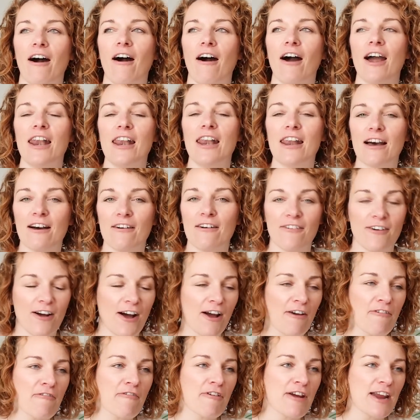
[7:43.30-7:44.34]

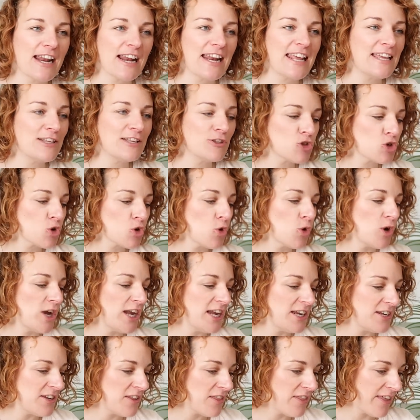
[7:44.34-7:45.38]
I really
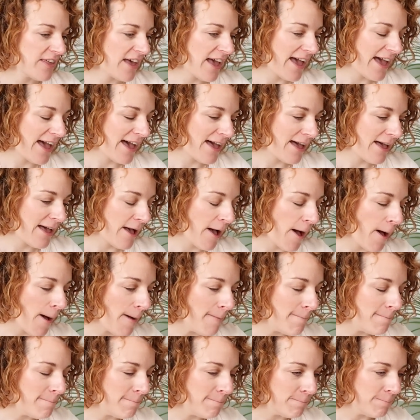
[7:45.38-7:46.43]
enjoyed their
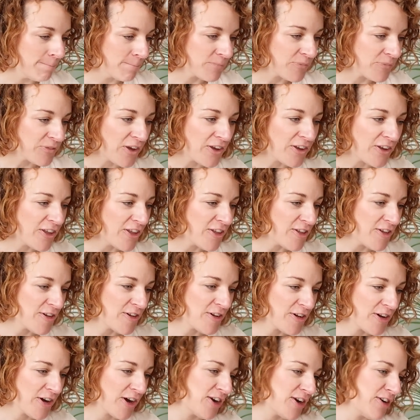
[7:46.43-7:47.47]

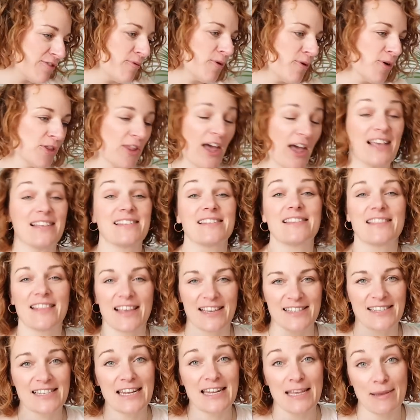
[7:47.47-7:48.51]
kind of what their
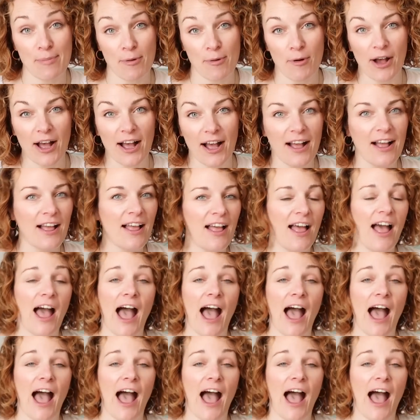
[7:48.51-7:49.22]
sleepwear.